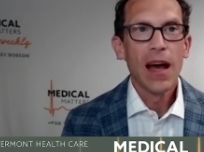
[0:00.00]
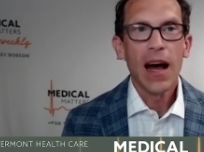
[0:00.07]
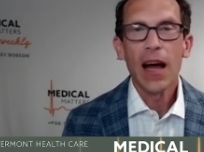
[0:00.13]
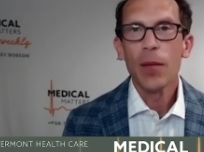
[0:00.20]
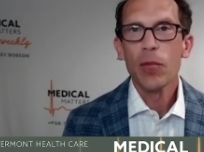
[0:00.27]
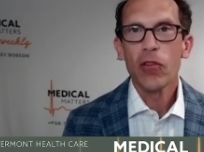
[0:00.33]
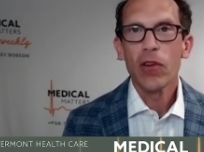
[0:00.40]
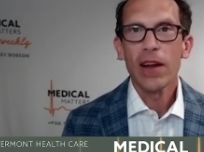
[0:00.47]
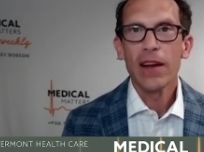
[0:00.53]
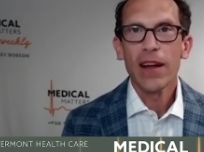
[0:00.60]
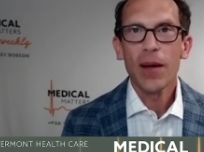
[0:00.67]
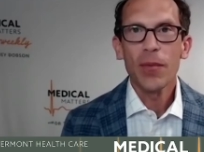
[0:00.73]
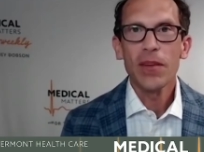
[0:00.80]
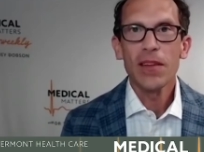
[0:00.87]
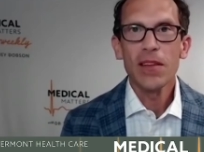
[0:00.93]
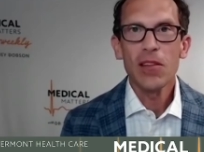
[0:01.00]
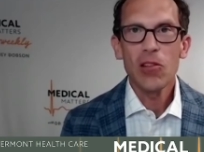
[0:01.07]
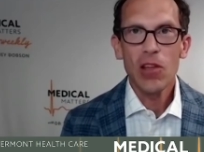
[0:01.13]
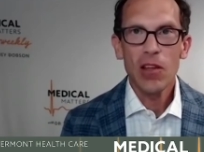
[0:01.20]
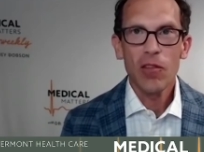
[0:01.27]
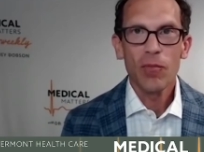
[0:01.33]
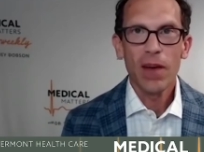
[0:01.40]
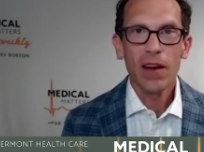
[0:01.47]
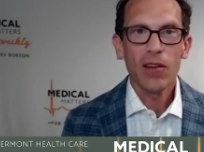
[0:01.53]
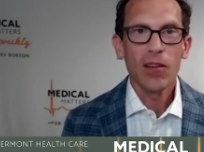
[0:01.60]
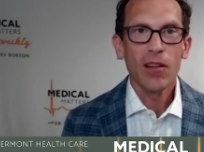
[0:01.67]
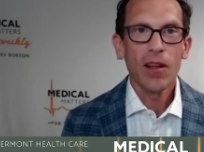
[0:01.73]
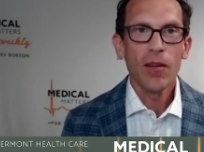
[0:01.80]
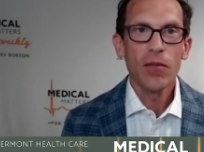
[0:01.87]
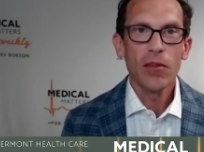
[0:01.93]
I'm Trey Dobson, Chief
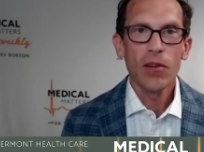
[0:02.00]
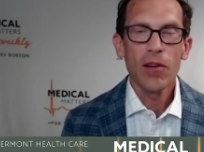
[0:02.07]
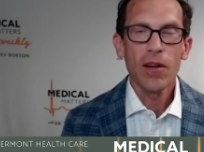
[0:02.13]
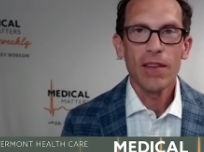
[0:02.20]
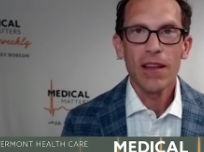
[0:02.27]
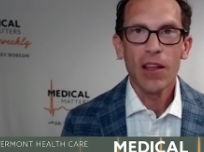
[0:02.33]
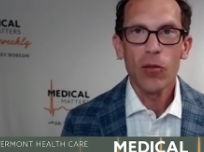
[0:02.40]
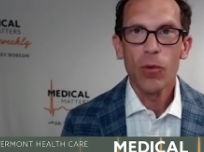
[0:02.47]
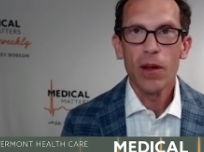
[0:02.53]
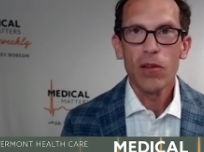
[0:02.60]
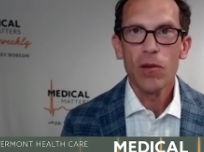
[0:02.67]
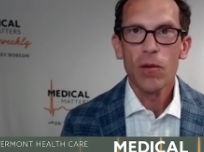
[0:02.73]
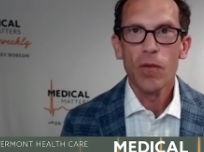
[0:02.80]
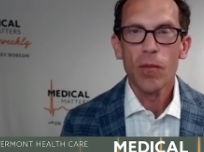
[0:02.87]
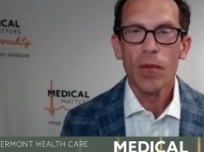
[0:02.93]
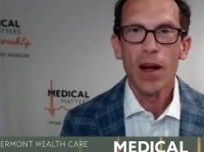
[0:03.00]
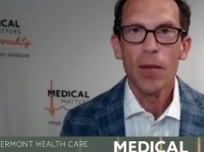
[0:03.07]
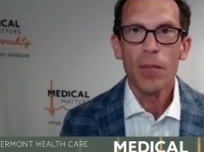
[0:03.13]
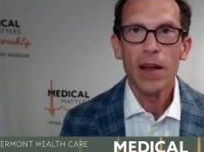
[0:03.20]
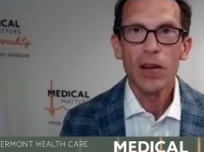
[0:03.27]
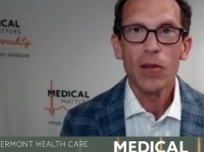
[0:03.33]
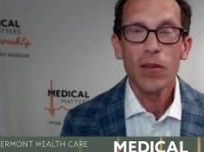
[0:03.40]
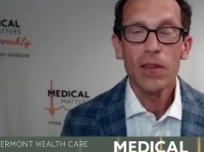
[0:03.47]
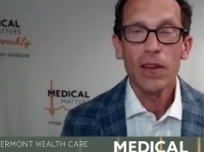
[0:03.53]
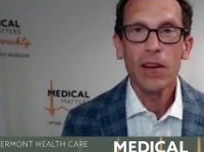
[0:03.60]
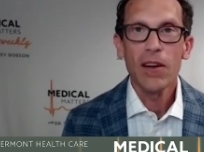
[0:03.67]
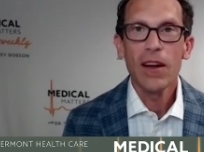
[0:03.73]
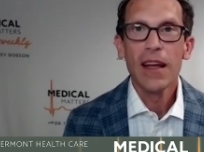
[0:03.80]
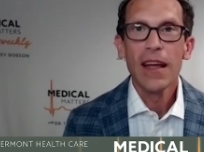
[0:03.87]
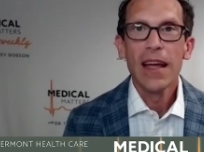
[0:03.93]
Medical Officer at Southwestern Vermont Medical
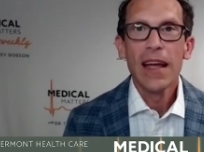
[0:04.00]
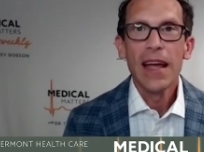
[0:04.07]
Center